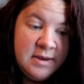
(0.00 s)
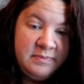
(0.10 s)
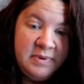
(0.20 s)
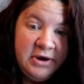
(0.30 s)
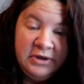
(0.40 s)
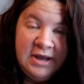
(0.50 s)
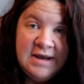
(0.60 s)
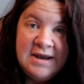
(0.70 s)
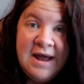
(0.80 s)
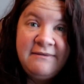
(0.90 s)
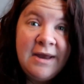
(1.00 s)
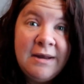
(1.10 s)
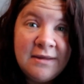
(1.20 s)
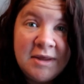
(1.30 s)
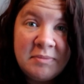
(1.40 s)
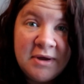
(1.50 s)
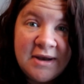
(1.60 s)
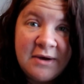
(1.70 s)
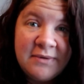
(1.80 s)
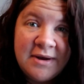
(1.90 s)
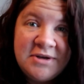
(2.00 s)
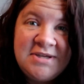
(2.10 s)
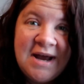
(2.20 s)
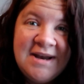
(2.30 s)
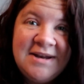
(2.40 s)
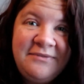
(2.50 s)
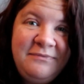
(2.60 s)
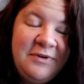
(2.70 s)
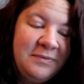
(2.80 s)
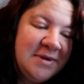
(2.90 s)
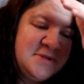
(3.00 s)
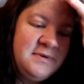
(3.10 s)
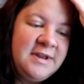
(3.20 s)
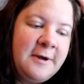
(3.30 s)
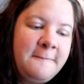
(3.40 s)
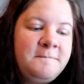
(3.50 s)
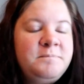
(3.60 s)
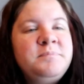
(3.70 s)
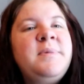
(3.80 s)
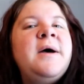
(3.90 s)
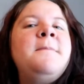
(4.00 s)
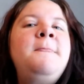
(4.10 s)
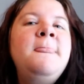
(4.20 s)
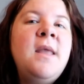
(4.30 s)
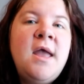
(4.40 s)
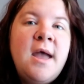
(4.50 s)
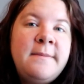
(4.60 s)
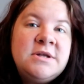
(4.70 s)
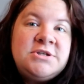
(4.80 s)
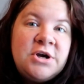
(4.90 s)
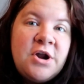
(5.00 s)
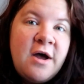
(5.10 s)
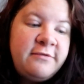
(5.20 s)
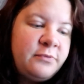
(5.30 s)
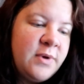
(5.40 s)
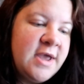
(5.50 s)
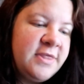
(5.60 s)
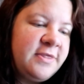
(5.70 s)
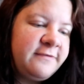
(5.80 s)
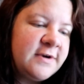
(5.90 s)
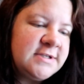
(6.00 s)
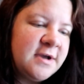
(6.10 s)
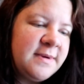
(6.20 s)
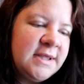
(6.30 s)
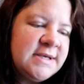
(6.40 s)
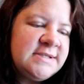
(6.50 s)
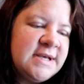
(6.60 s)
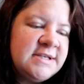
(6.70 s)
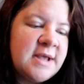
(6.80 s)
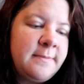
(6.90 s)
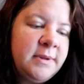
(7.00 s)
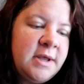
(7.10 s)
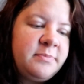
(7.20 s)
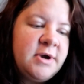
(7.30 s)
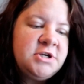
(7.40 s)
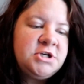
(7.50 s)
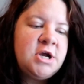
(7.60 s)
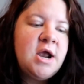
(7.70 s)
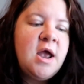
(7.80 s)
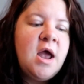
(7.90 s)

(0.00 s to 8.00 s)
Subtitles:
Apparently I didn't have anything planned out when I decided to film this video. But I'm gonna start off with the first thing on my list says blood pressure.